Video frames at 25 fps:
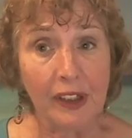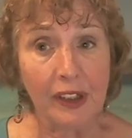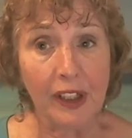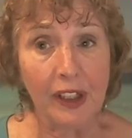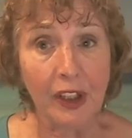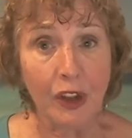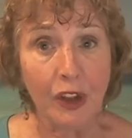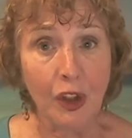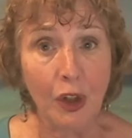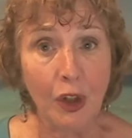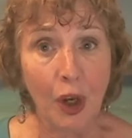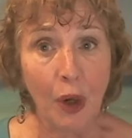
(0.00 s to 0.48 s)

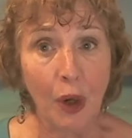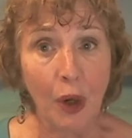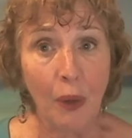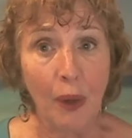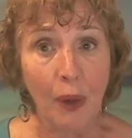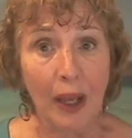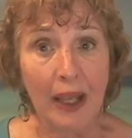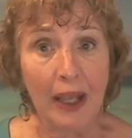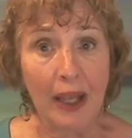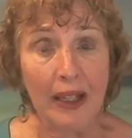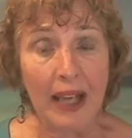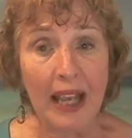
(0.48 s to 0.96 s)
you know,
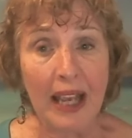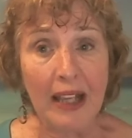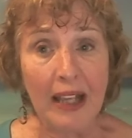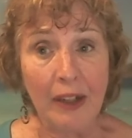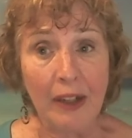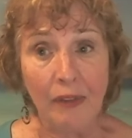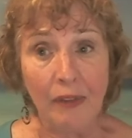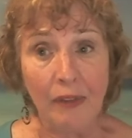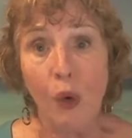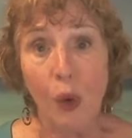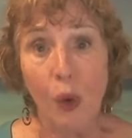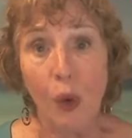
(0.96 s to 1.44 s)
and
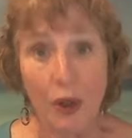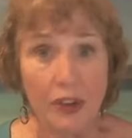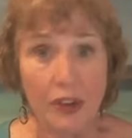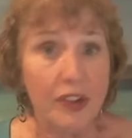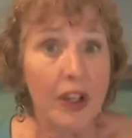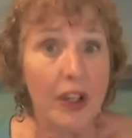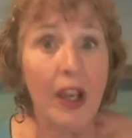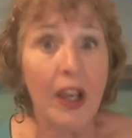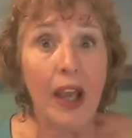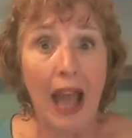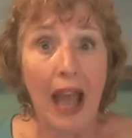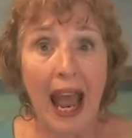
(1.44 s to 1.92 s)
of course,
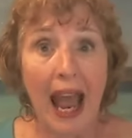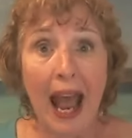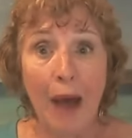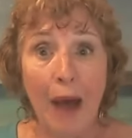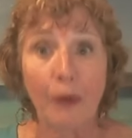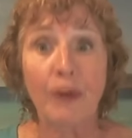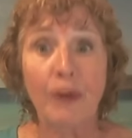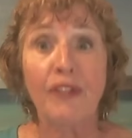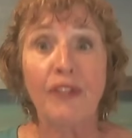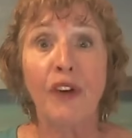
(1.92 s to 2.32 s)
out of